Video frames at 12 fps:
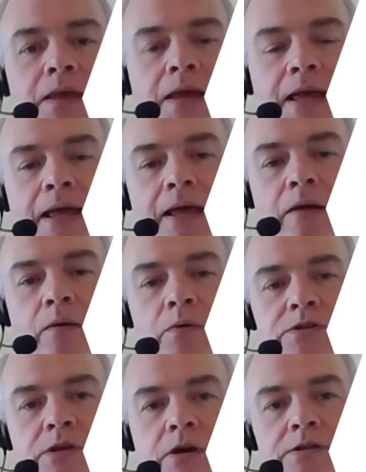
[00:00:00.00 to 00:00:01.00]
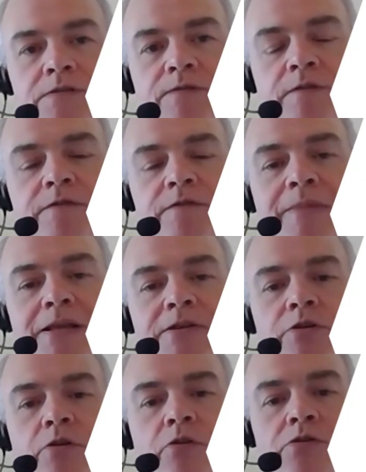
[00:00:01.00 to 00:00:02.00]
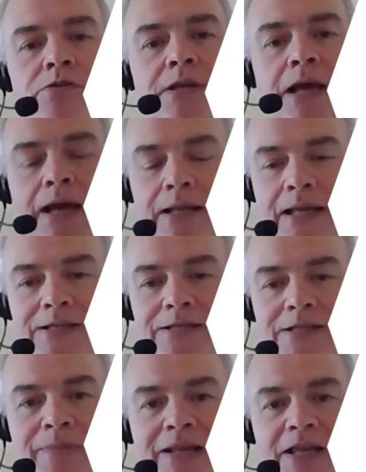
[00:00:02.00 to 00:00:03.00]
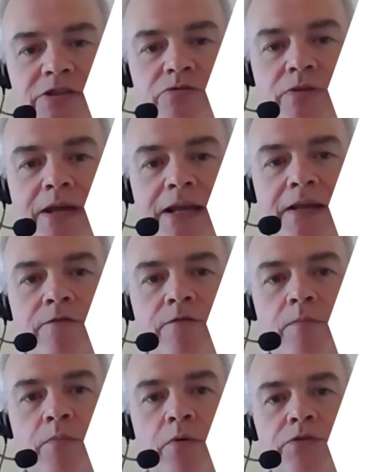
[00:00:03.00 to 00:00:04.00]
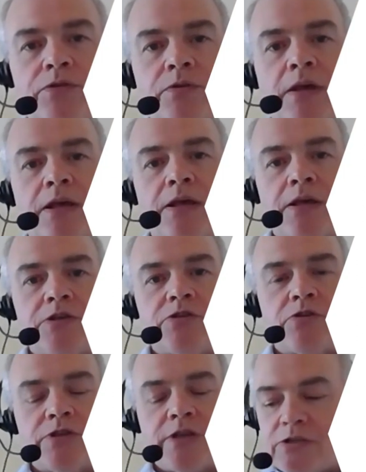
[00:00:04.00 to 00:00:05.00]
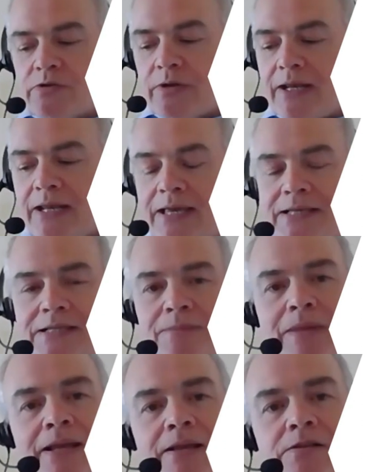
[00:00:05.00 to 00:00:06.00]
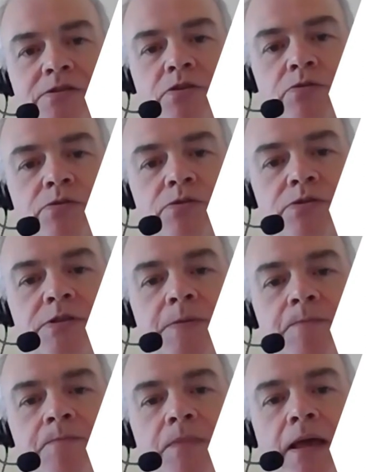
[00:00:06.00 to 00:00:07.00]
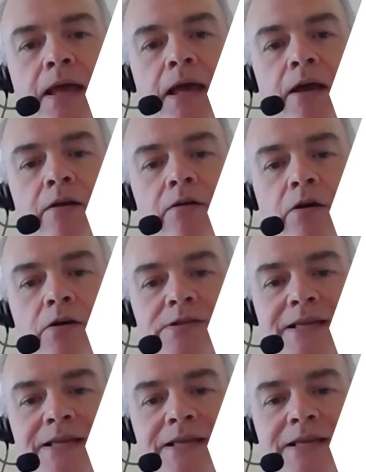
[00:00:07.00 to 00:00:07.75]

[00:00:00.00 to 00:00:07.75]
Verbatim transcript: Uh, which costs 50 million euros and has simulation training for both surgical trainees and medical students uh, across